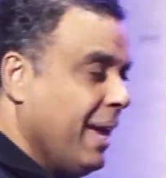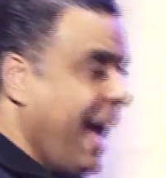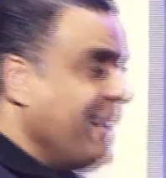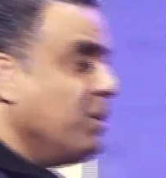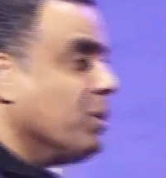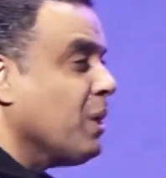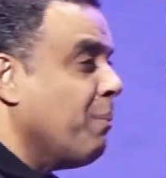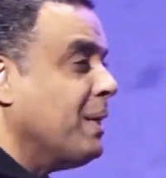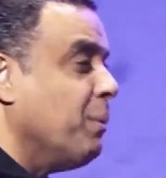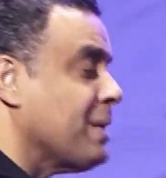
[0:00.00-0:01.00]
And you know,
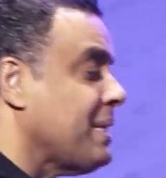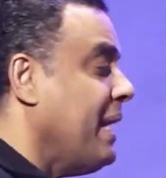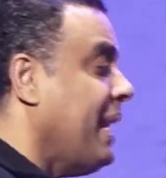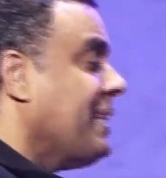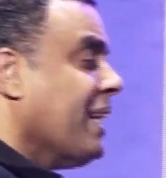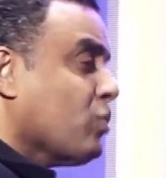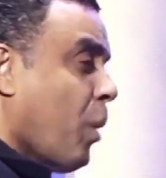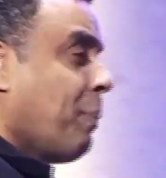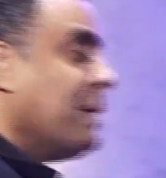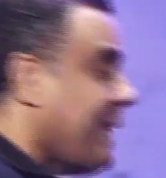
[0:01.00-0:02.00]
somebody was saying that the
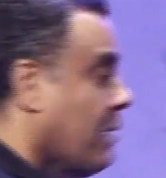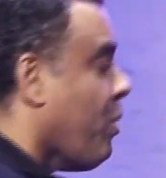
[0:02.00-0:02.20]
topics that